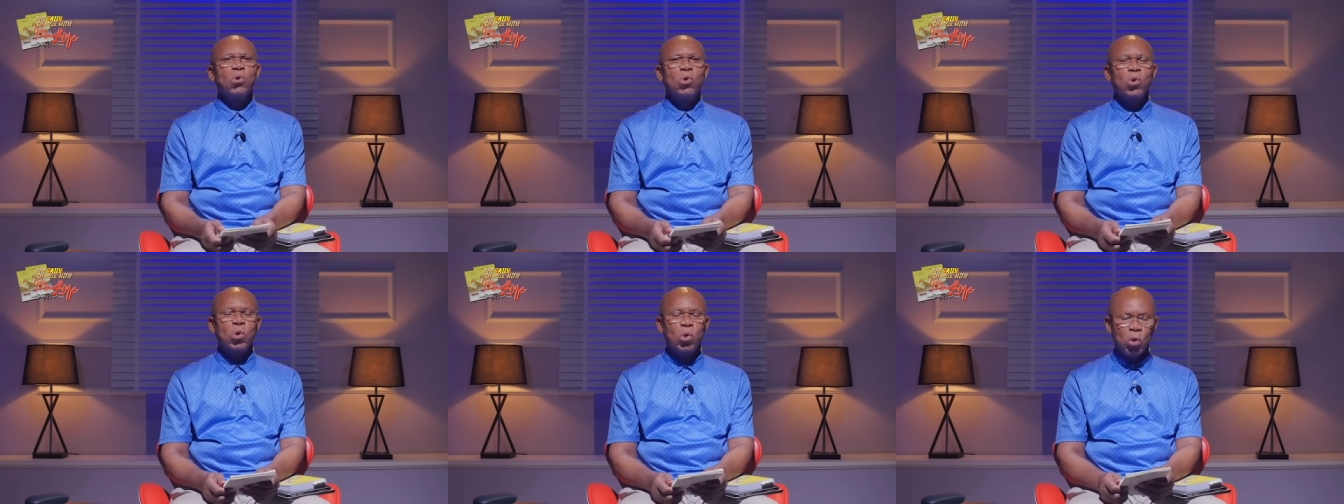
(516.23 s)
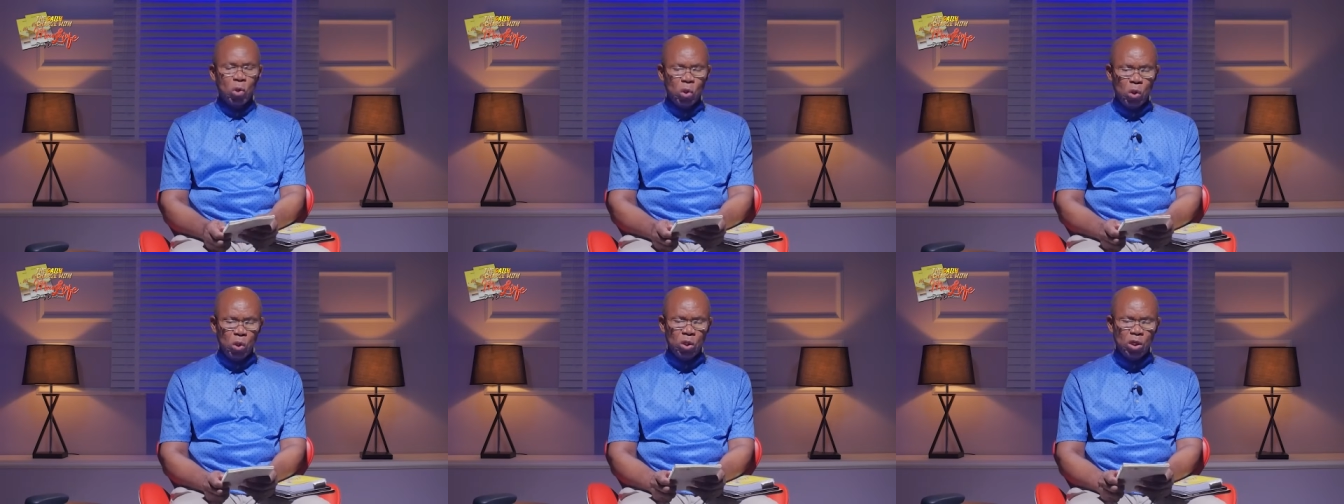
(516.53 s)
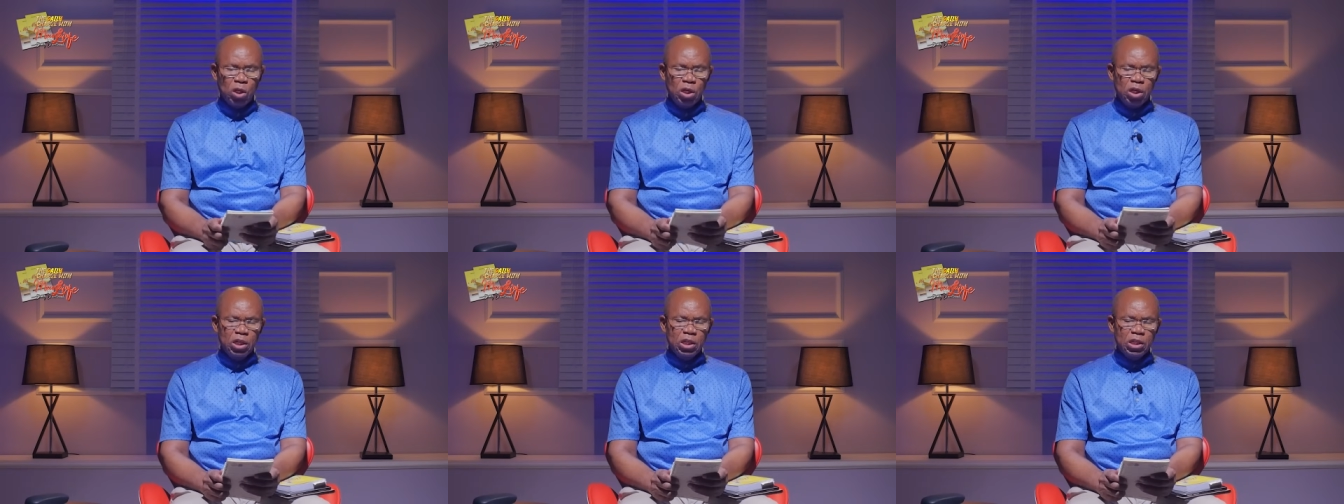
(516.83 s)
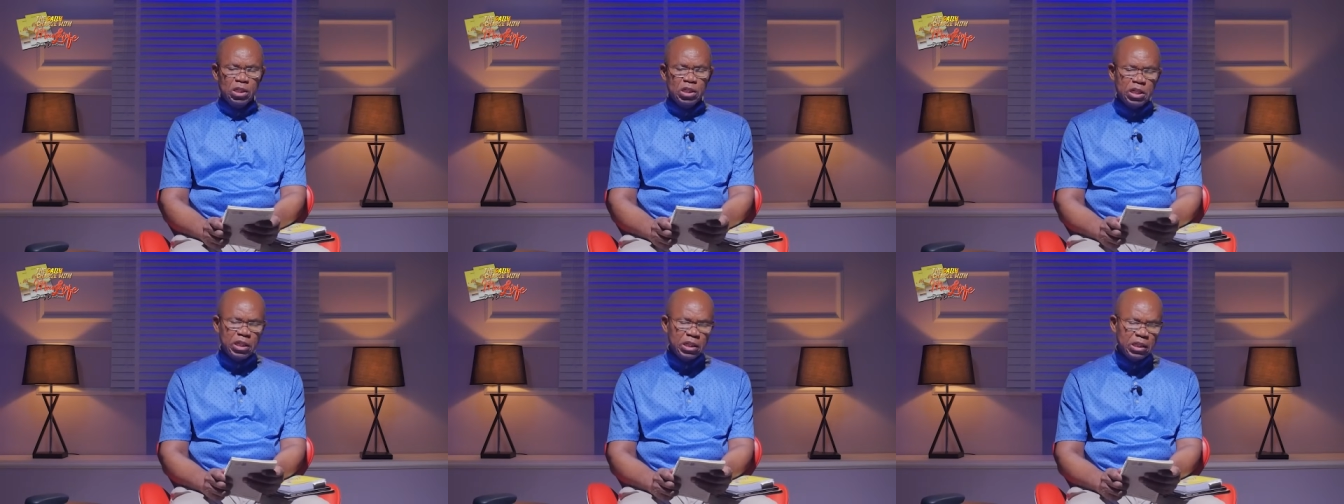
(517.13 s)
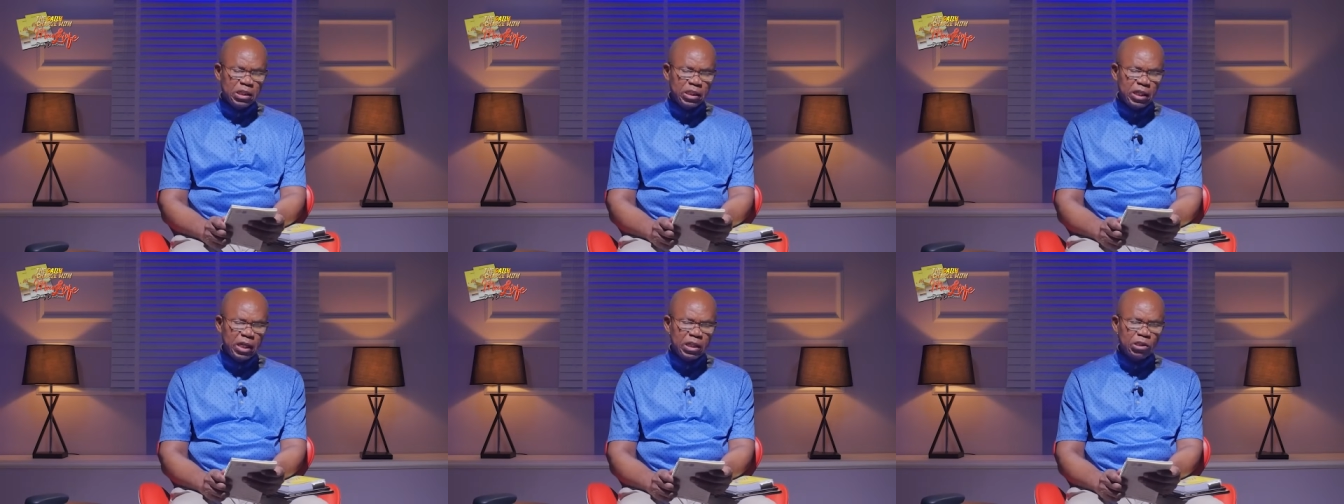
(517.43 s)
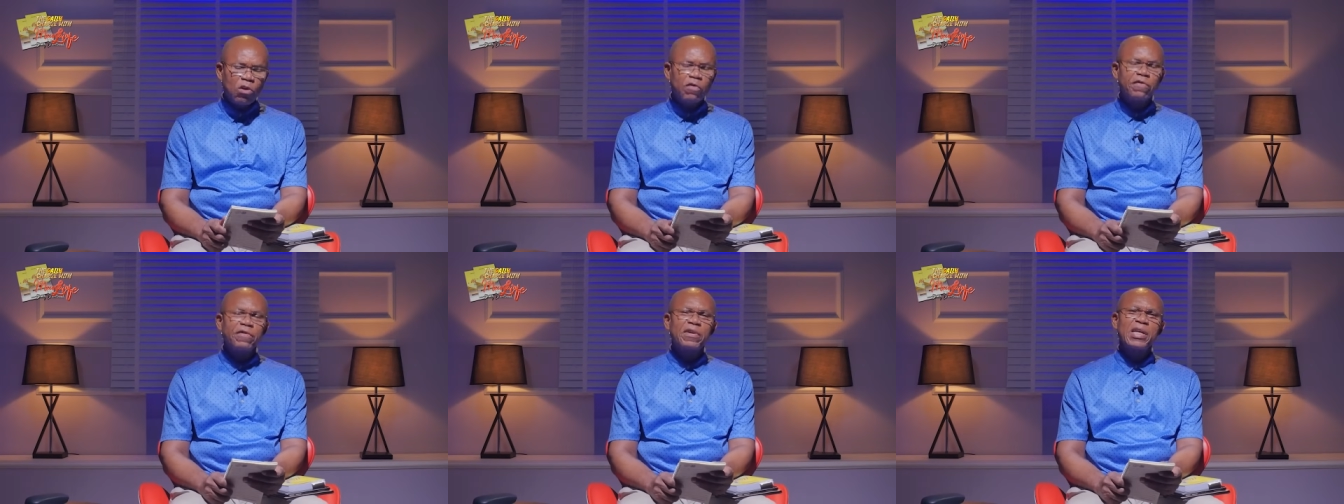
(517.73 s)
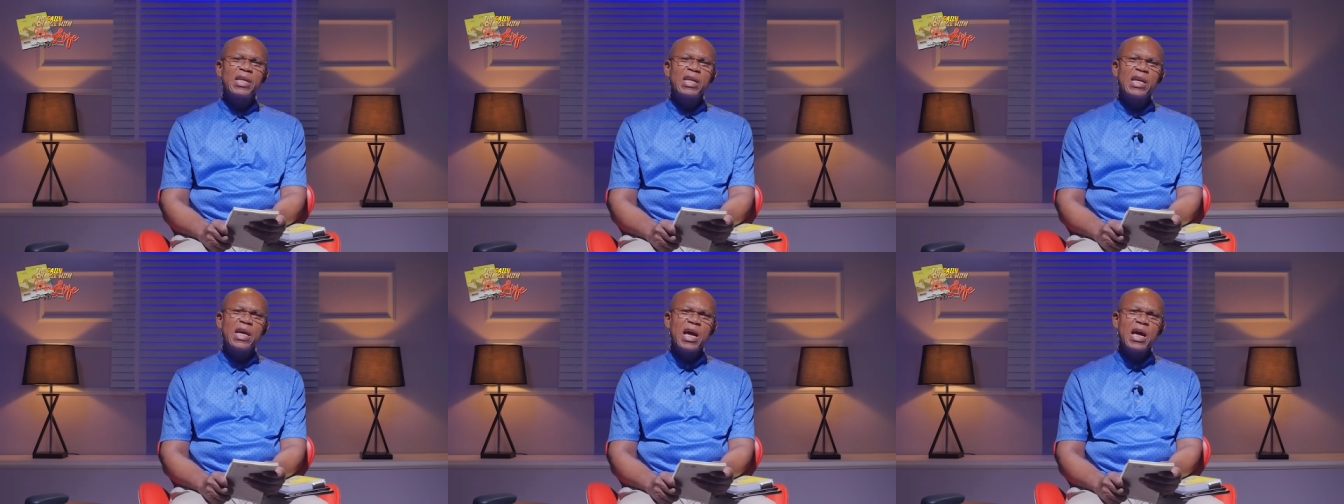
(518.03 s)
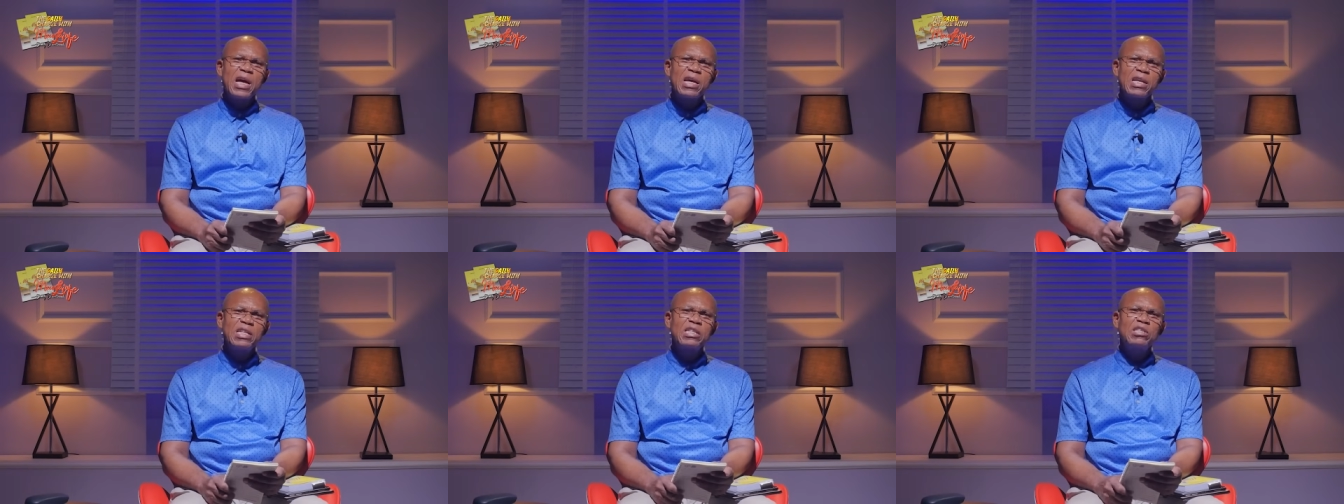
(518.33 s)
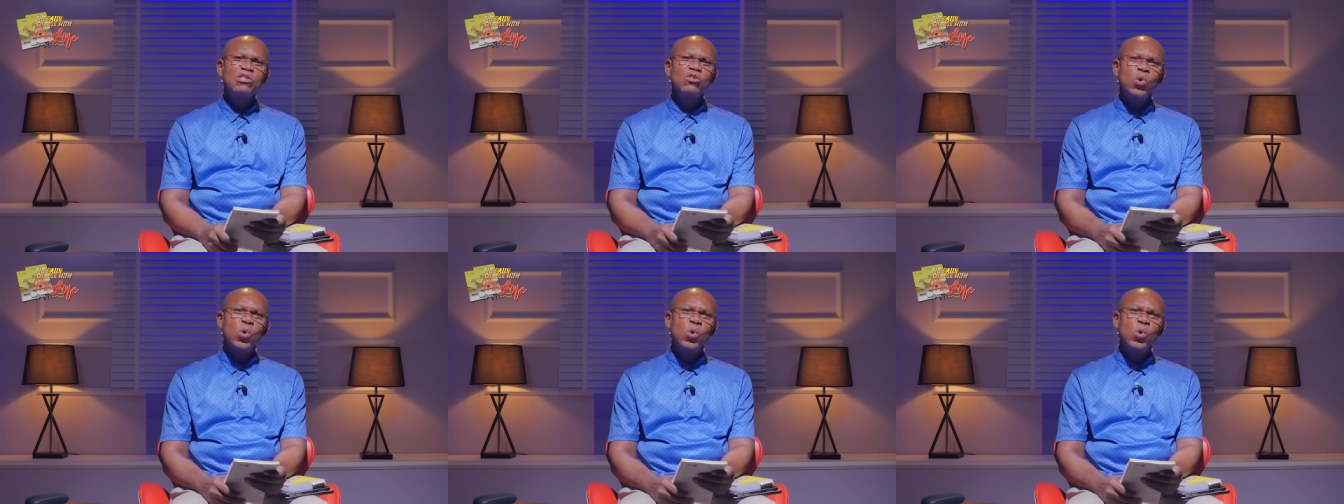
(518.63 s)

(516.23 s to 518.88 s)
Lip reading: or the state of caring